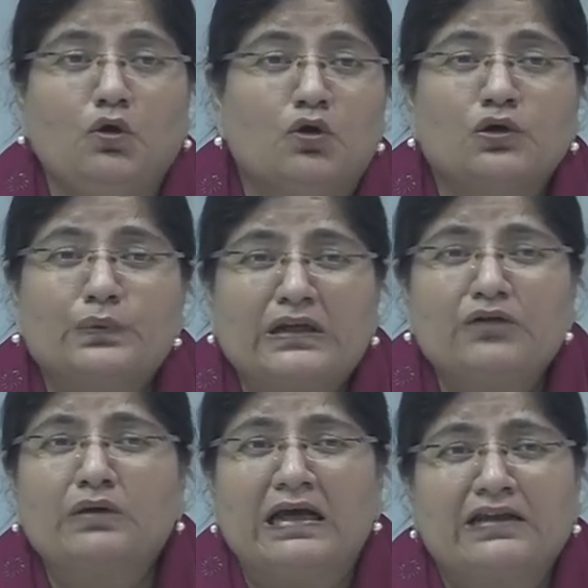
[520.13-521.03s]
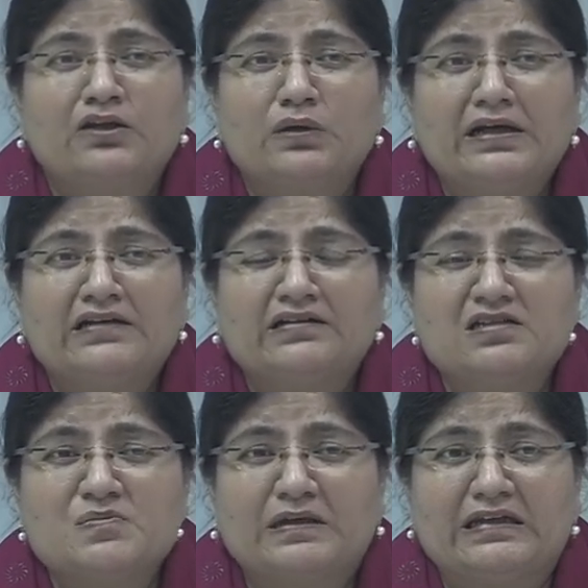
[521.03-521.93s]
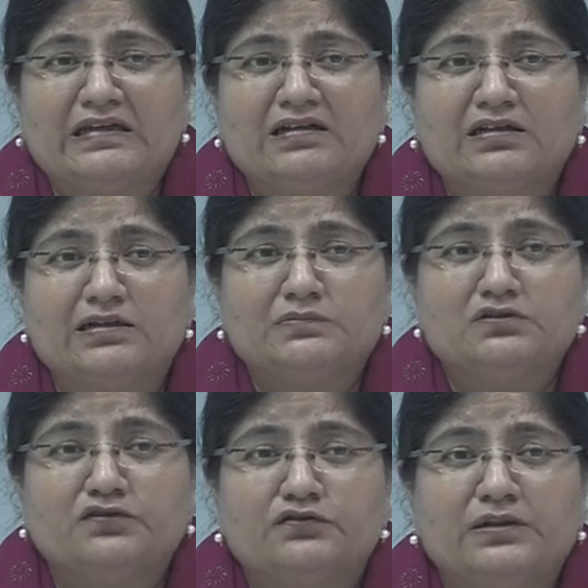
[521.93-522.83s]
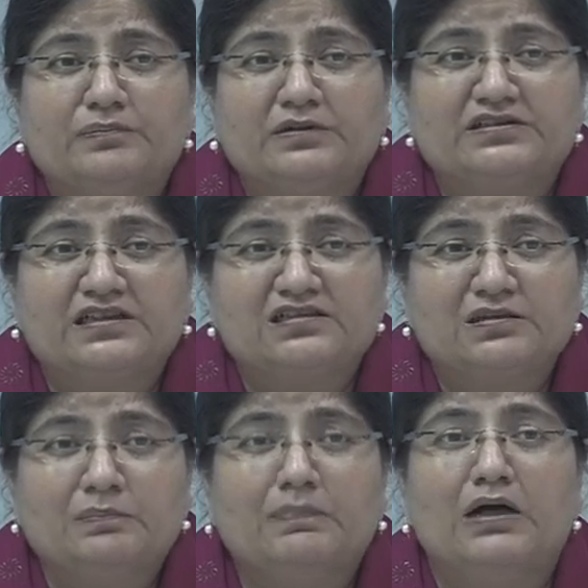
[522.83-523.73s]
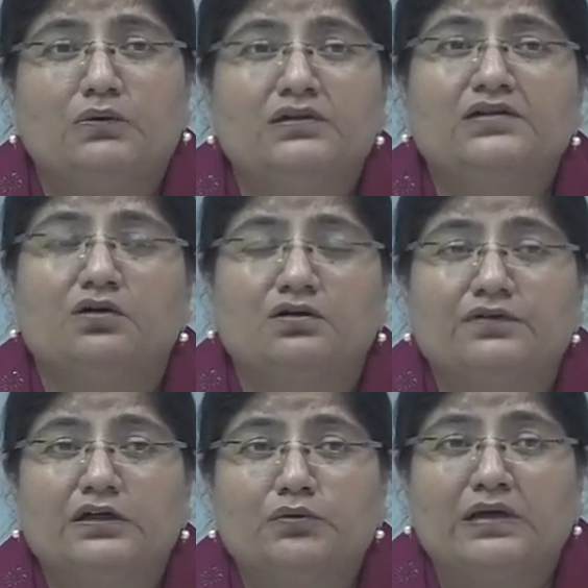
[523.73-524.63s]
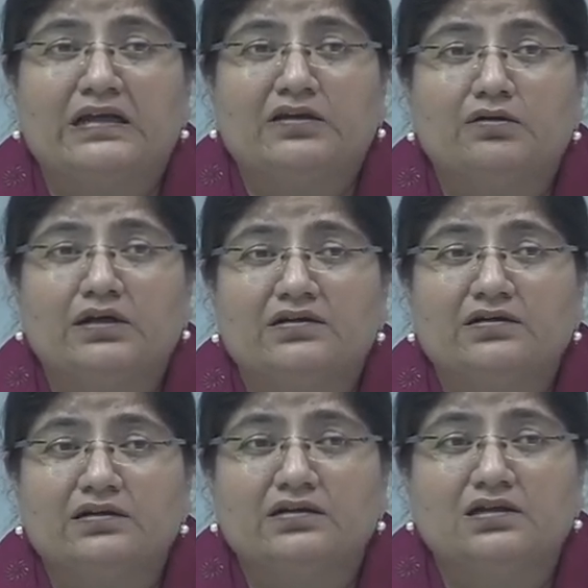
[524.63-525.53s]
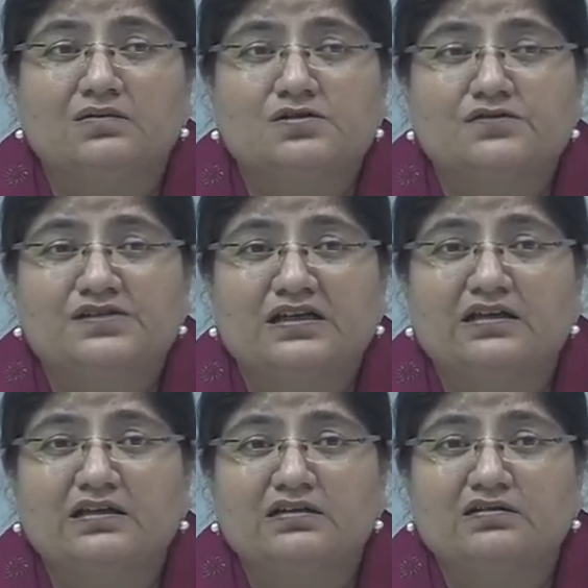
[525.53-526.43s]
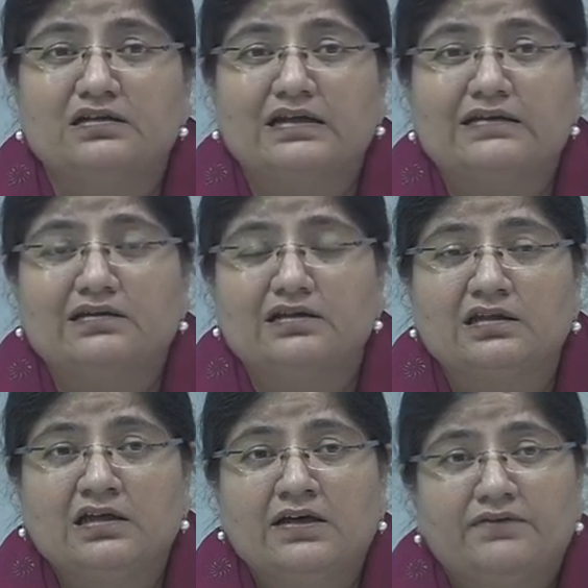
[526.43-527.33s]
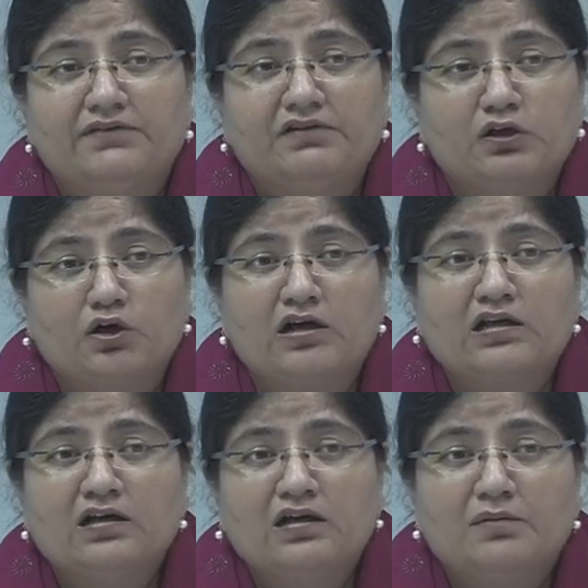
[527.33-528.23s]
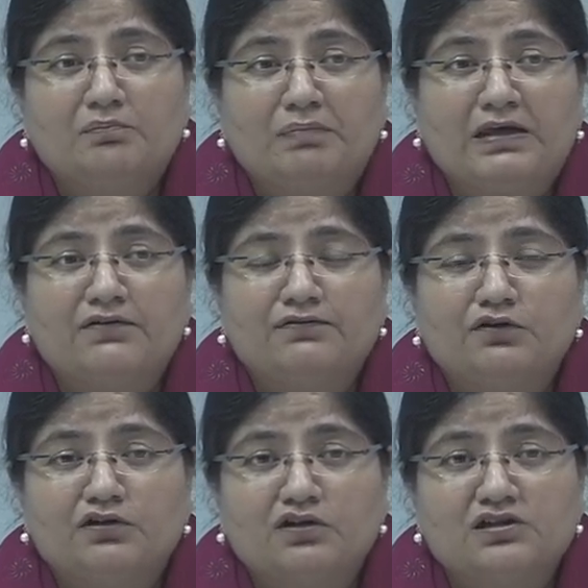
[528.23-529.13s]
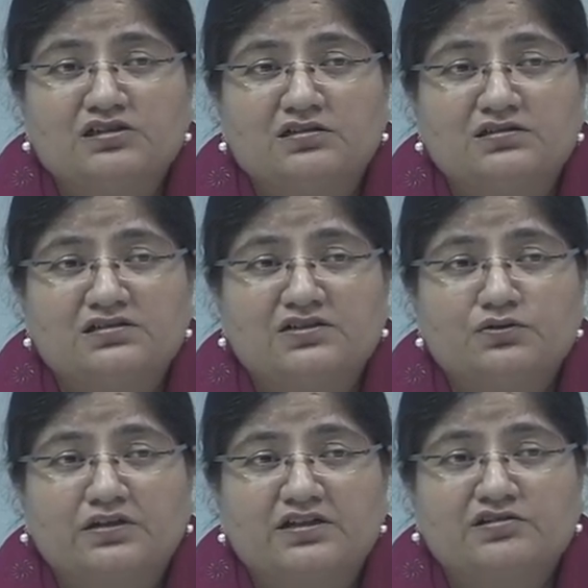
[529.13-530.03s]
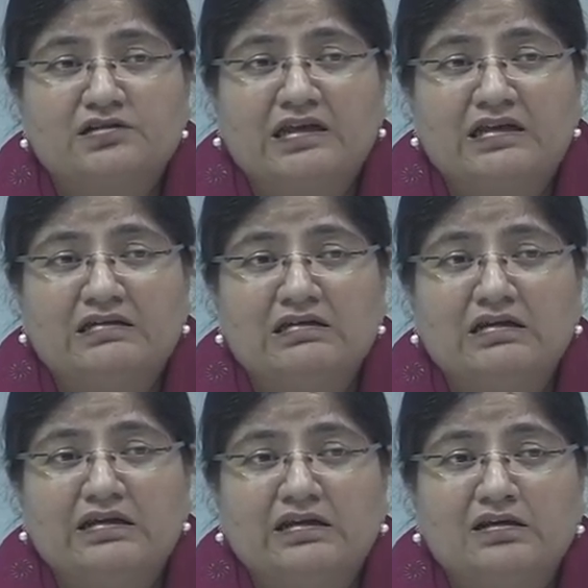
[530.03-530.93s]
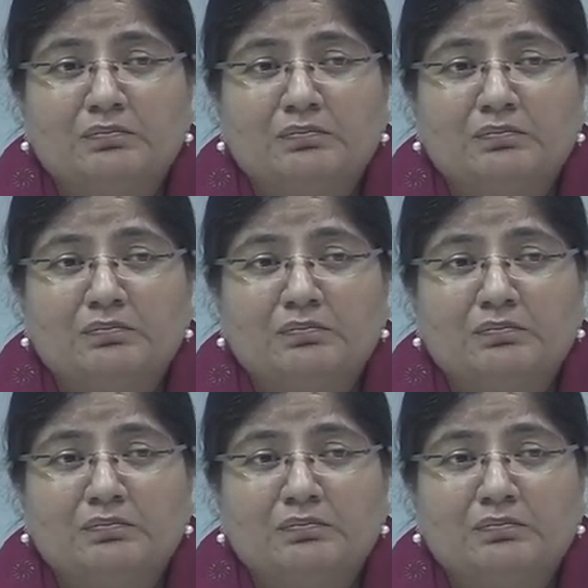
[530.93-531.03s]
or will you calculate this money in terms of the purchasing power, or will you calculate it in terms of saying that we will not pay for your children's education in